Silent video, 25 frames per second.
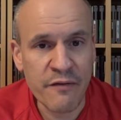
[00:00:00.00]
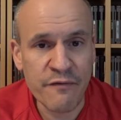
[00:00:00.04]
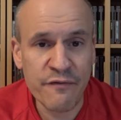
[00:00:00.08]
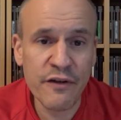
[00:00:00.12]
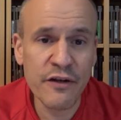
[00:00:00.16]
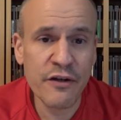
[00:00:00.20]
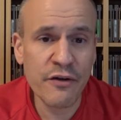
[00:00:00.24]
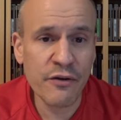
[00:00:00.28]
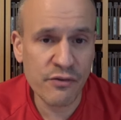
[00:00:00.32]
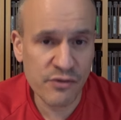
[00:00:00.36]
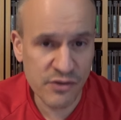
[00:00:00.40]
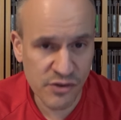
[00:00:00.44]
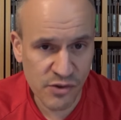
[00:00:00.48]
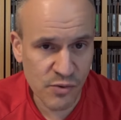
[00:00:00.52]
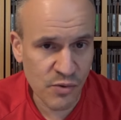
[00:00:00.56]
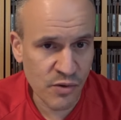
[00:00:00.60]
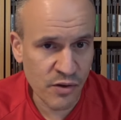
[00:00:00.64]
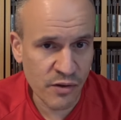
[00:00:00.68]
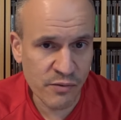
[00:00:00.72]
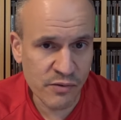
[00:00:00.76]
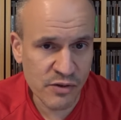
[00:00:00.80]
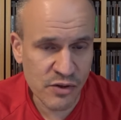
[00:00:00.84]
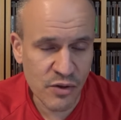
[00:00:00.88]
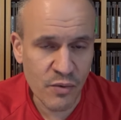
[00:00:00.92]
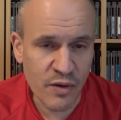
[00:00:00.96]
video store
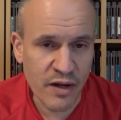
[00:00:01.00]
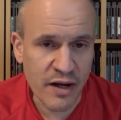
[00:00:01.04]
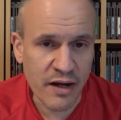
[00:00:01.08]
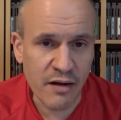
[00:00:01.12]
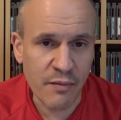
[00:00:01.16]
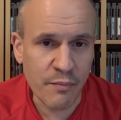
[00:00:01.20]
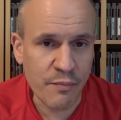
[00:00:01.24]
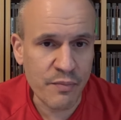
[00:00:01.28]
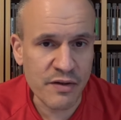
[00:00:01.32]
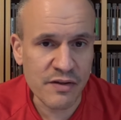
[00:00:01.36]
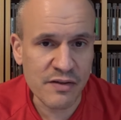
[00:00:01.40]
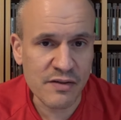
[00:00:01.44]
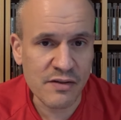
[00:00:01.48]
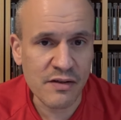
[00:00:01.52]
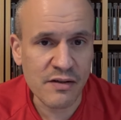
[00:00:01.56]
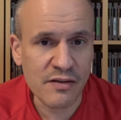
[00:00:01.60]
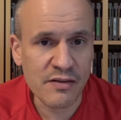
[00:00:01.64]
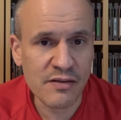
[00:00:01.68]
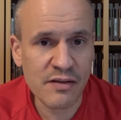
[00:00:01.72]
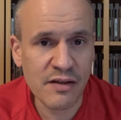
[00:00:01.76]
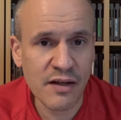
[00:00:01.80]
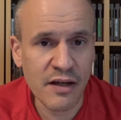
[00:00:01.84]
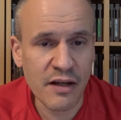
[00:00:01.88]
that was going out of business,